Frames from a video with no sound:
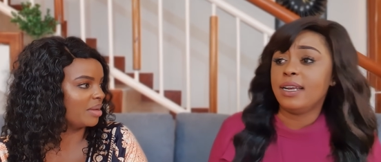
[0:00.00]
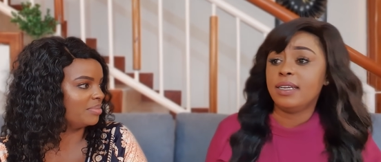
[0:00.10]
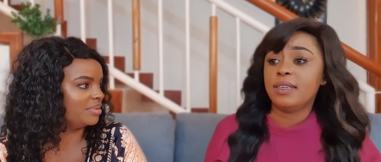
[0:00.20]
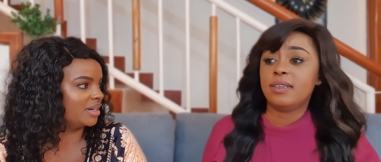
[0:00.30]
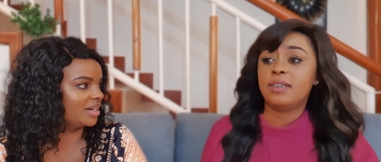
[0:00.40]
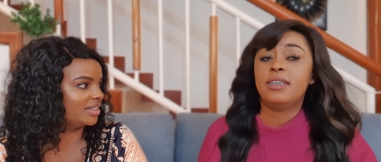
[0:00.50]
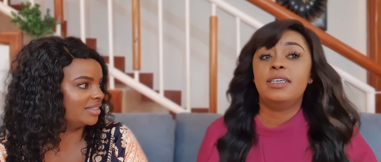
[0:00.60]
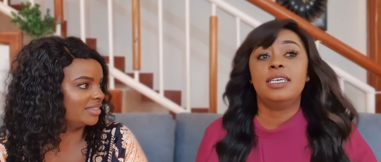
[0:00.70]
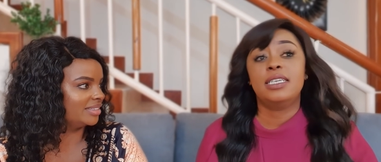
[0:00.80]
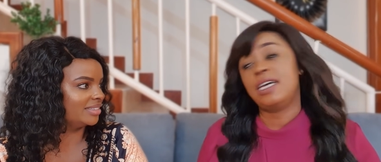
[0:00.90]
Speaker 1: book.
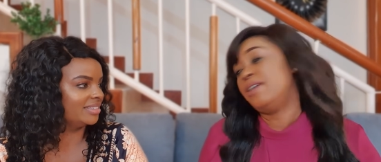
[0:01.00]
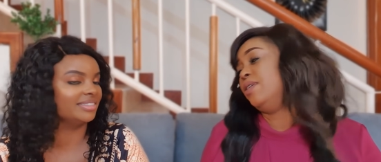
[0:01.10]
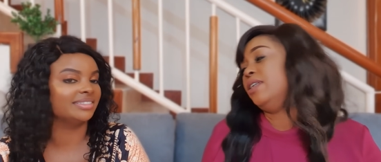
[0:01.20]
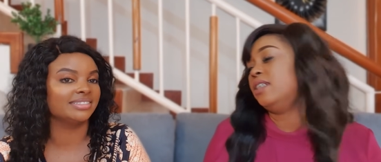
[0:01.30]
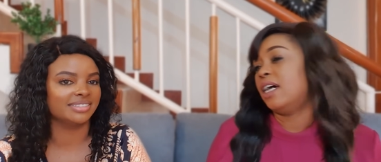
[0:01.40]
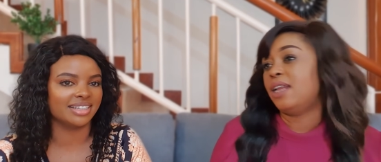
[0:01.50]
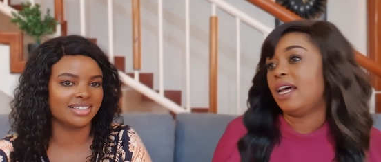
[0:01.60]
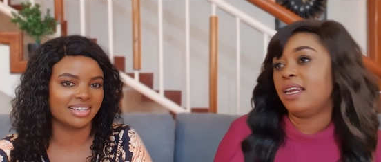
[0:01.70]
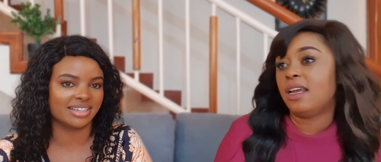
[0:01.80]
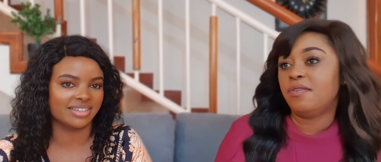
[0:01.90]
Yes, I read. Mm, I, I
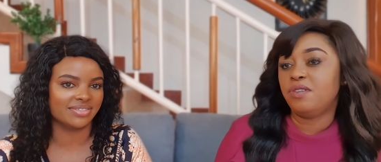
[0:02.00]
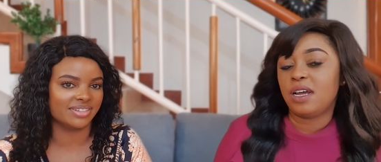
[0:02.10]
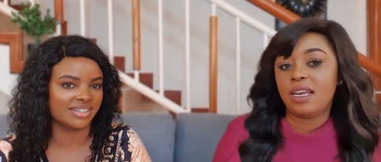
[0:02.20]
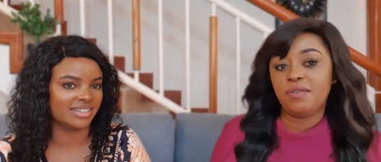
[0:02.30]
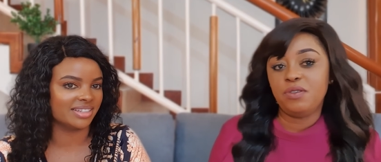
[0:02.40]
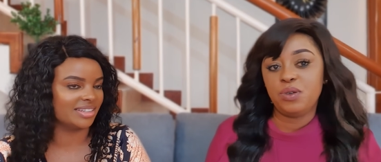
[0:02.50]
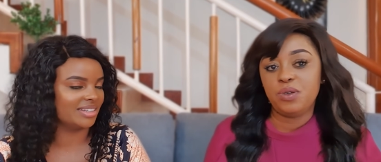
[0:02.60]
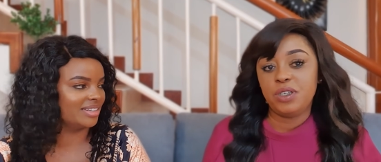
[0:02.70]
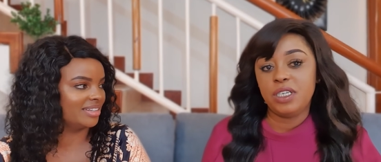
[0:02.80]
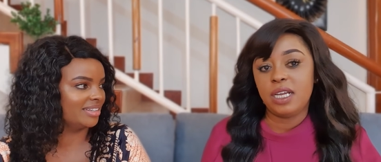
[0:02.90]
love. I love to
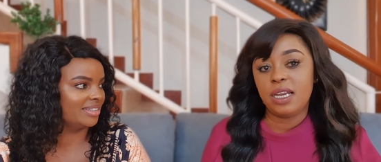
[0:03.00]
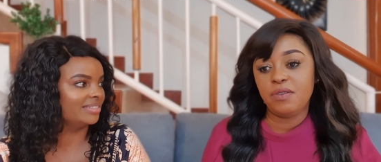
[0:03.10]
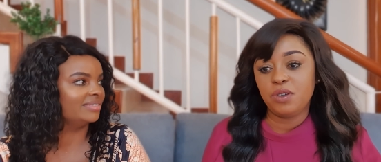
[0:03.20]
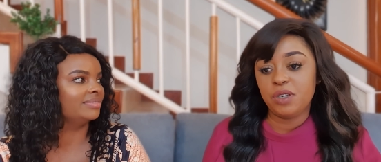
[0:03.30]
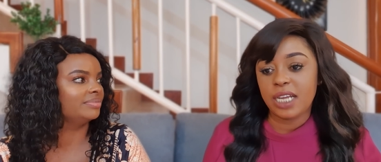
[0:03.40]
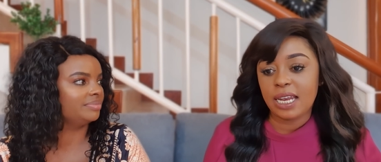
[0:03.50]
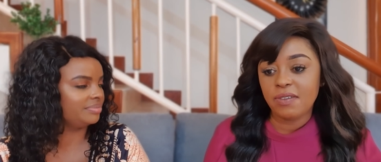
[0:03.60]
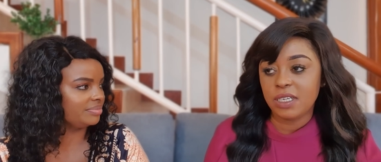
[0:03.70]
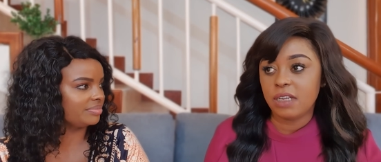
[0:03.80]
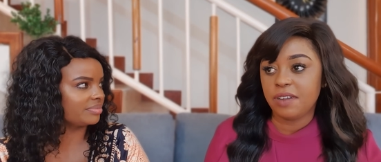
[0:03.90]
read. I love to read. I love
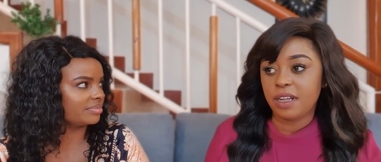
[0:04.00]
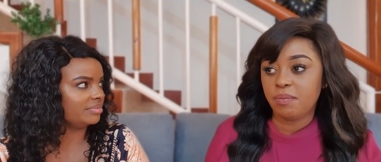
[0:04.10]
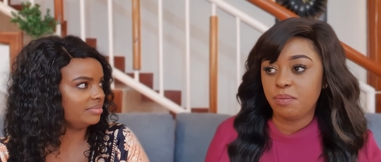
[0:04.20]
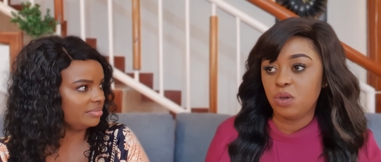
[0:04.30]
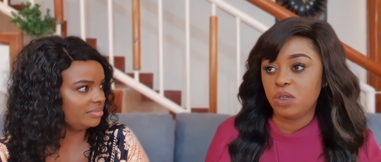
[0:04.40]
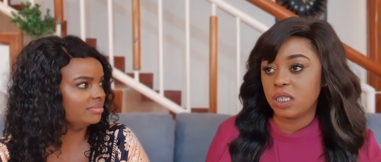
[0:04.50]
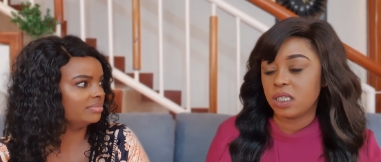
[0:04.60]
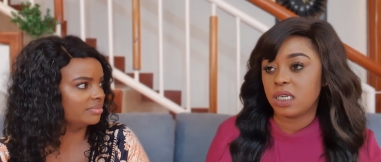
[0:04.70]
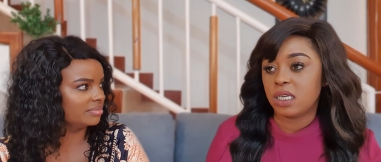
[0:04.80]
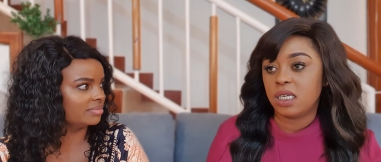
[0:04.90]
self help books.
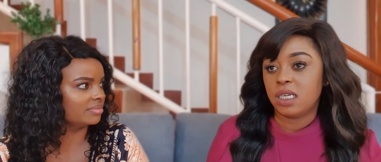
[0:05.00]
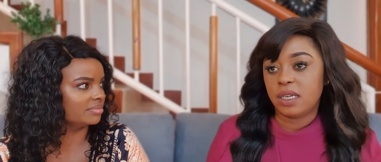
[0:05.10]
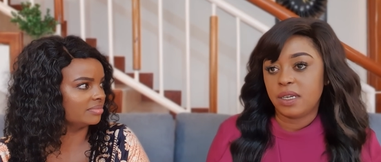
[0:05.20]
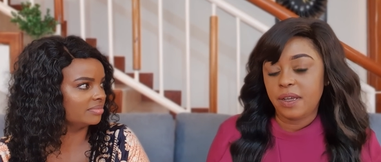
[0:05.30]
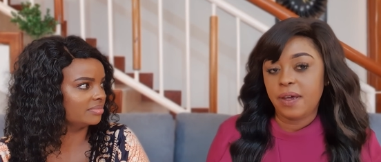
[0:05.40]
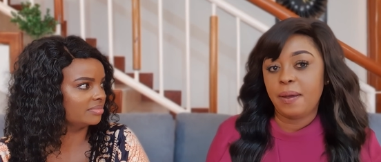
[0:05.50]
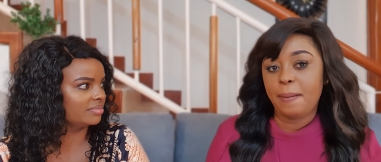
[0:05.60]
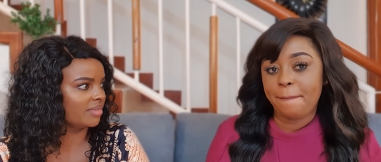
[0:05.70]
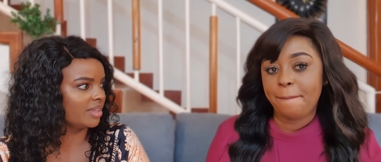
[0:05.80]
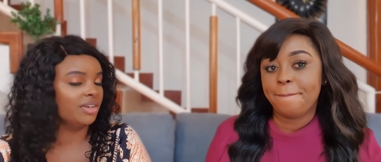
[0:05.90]
Mm-hmm. Yeah.
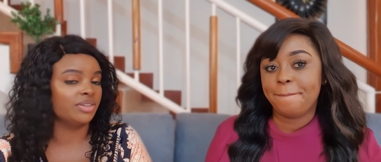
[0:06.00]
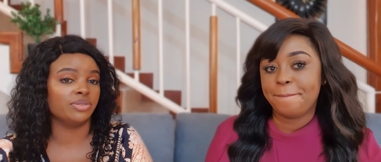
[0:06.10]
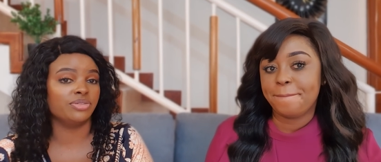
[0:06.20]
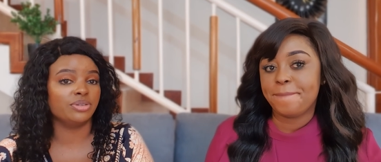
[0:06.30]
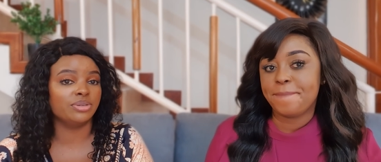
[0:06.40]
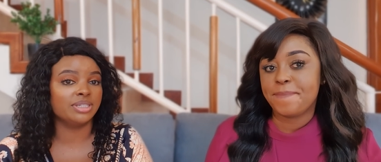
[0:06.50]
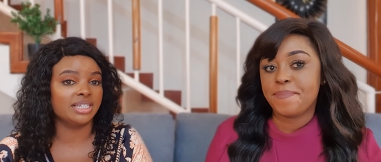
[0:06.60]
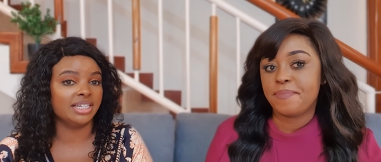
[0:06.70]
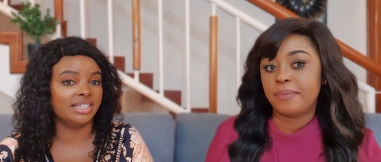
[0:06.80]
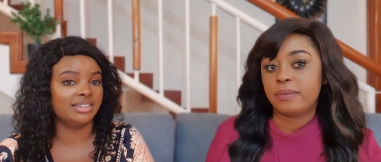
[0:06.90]
Speaker 2: So for those
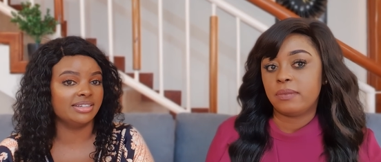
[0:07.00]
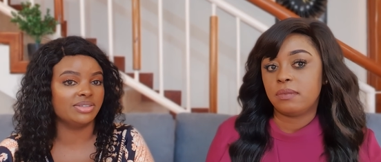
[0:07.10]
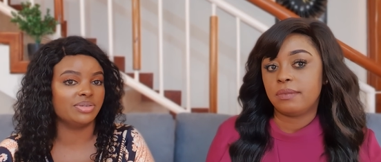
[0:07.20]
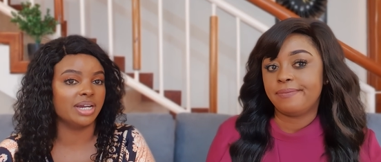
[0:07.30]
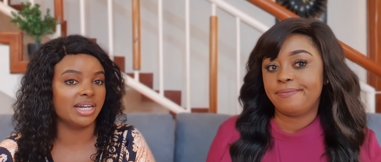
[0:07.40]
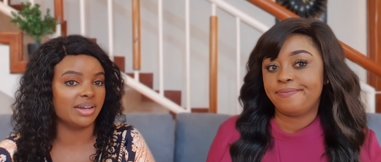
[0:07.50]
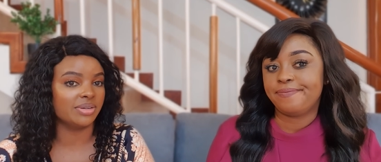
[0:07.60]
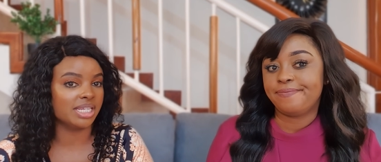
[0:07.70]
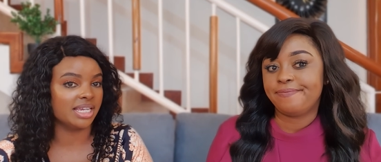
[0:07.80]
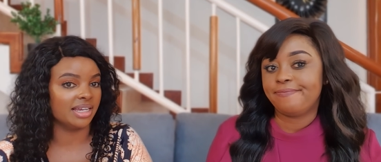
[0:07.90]
ladies who are out
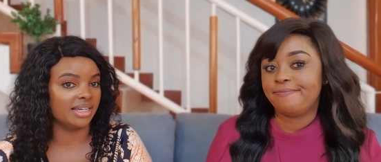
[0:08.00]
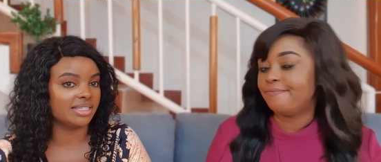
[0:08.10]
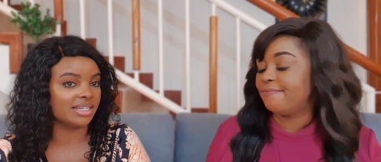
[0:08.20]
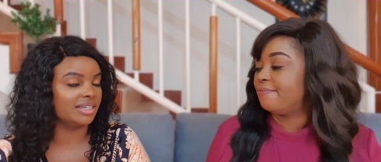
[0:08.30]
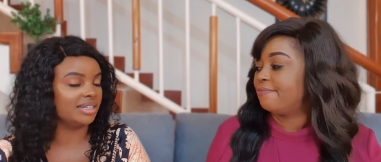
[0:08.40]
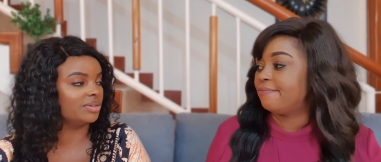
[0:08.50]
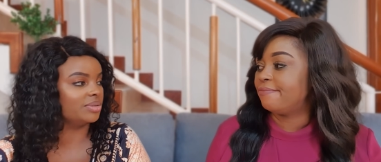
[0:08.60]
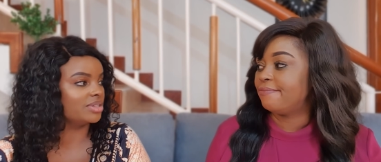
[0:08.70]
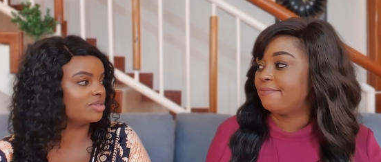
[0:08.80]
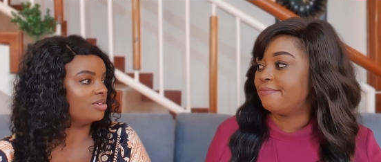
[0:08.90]
here sending notes
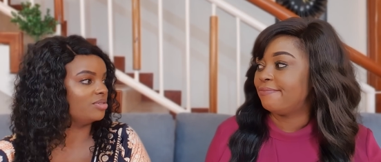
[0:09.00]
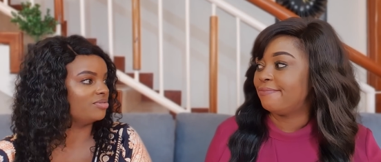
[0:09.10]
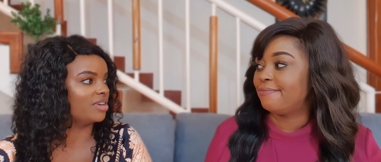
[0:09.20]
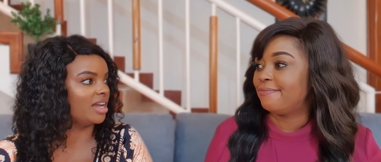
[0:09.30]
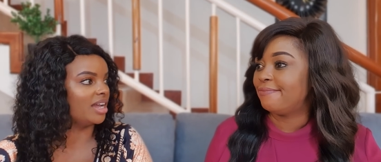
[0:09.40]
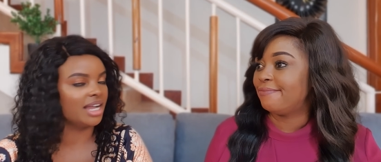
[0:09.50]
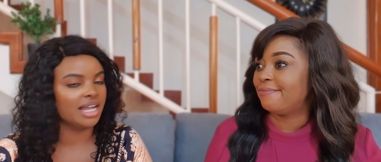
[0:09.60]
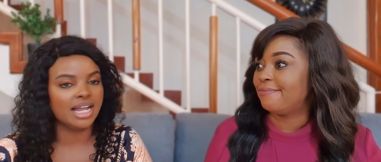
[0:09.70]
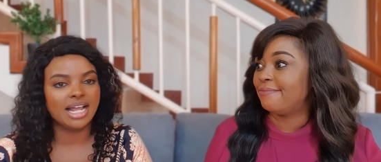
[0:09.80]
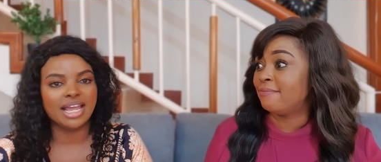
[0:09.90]
all over
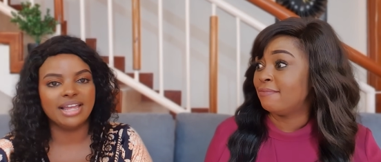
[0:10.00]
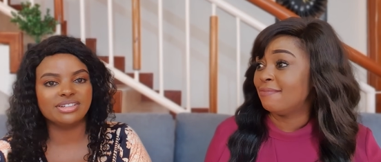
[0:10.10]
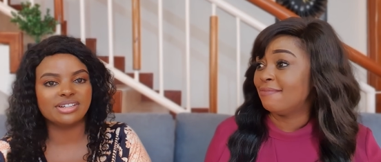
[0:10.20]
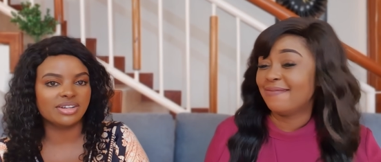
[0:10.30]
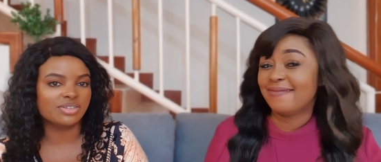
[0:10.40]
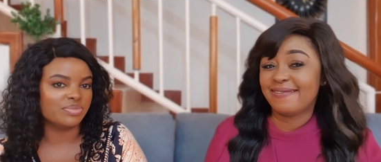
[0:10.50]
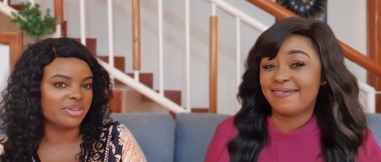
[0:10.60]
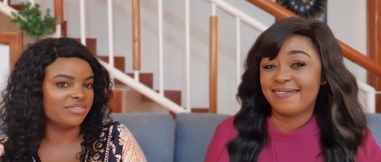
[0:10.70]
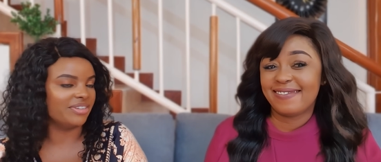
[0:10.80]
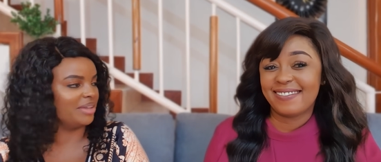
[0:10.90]
and trying to be
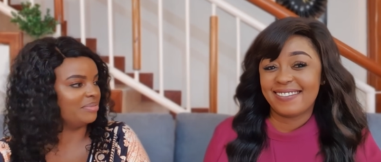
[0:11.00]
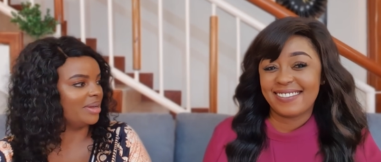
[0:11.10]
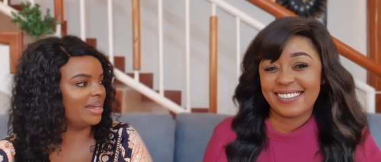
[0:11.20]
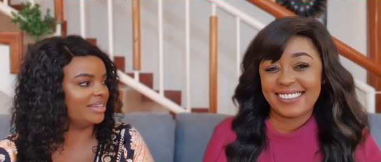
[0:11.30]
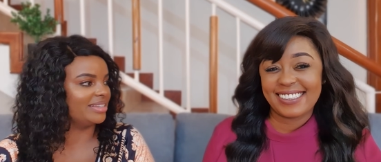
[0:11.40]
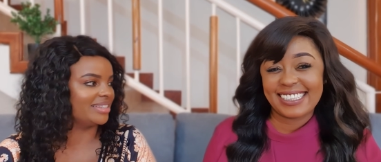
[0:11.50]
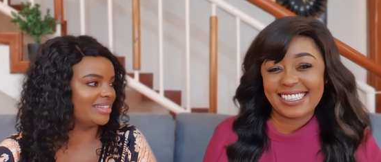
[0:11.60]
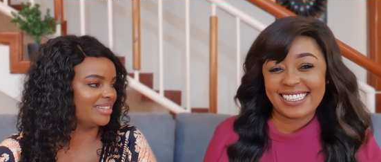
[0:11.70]
famous,